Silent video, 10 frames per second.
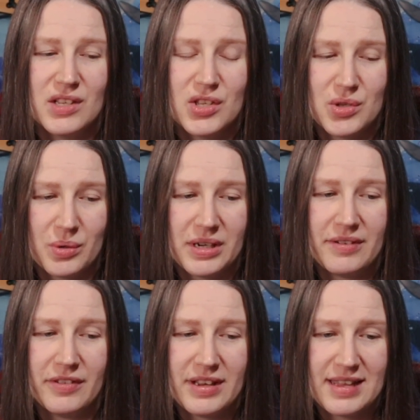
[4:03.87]
sort
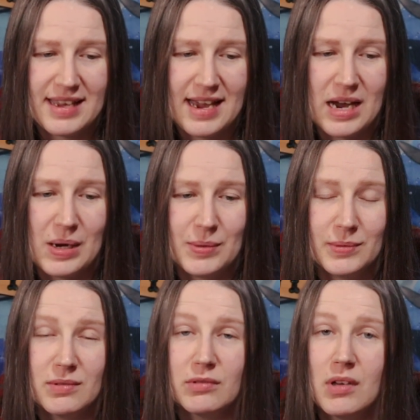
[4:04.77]
everything out
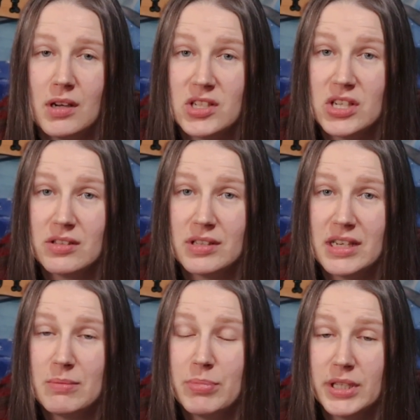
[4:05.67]

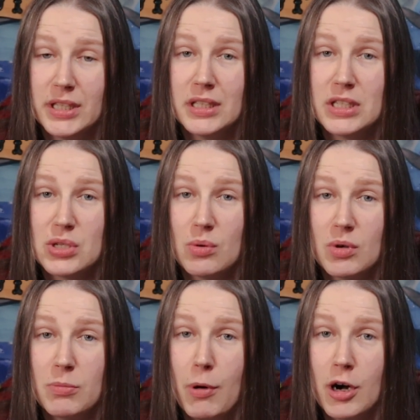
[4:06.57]
logically and put it in its own
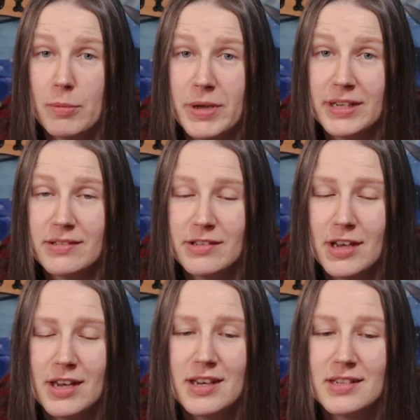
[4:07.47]
compartment,
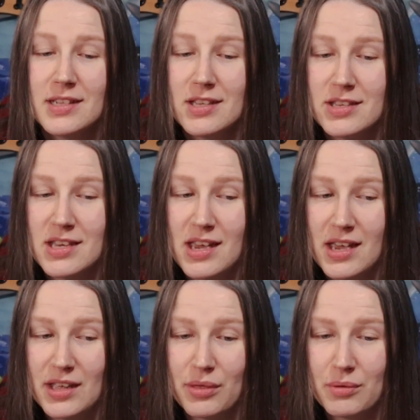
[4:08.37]
to see
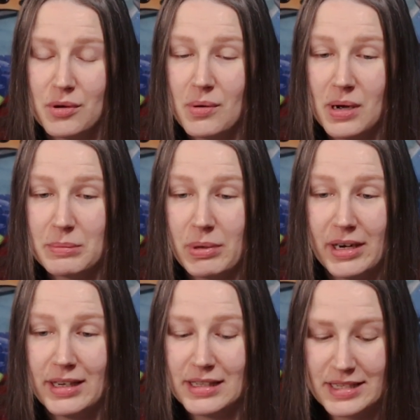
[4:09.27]
it through
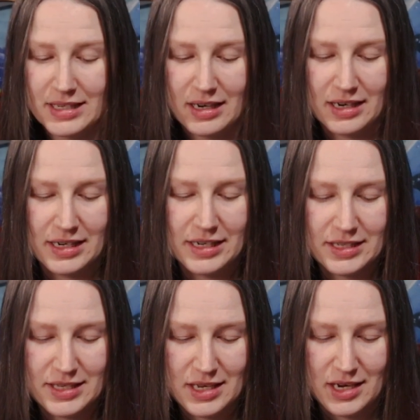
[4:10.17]
unbiased
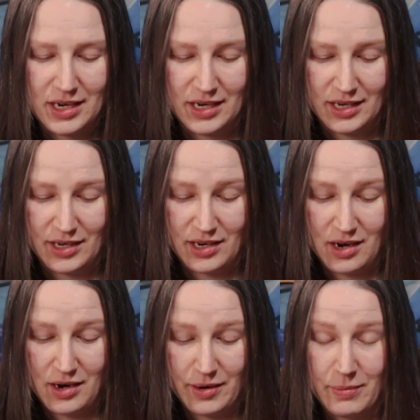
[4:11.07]
eyes,
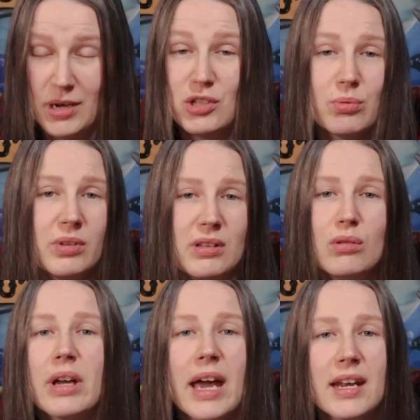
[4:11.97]
to really
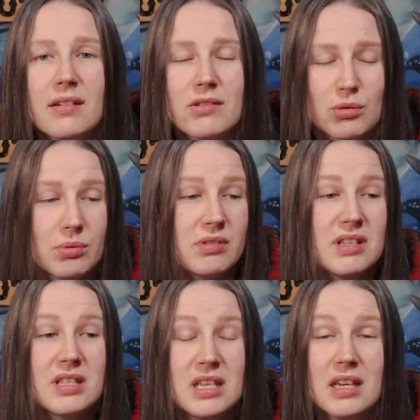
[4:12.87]
look at it, to really
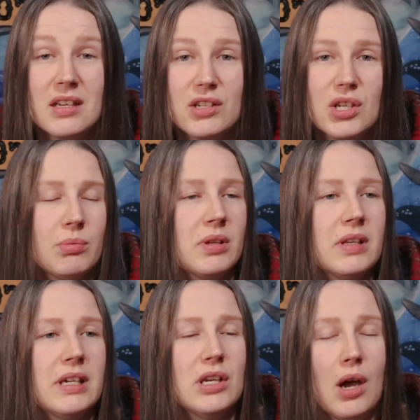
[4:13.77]
see it, to
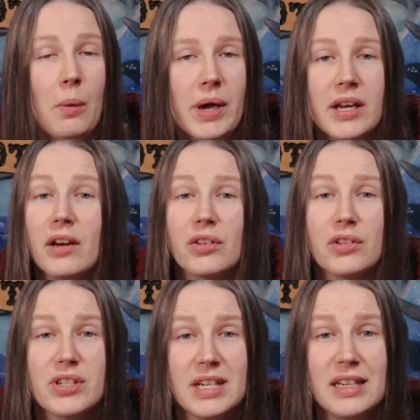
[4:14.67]
really know it,
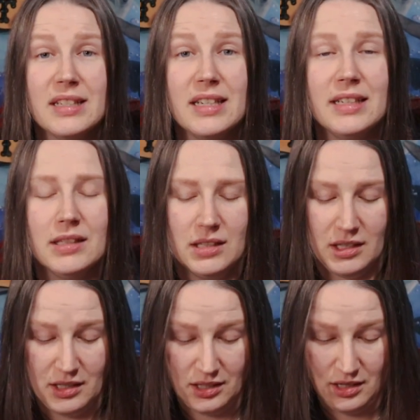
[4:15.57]
understand it,
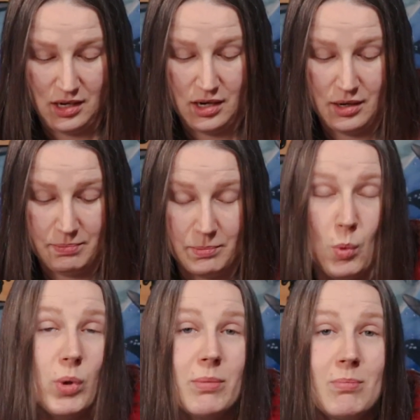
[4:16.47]

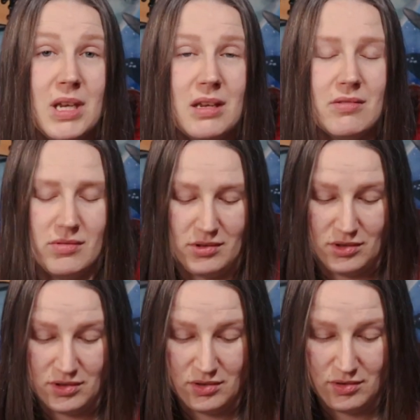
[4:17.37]
what it means.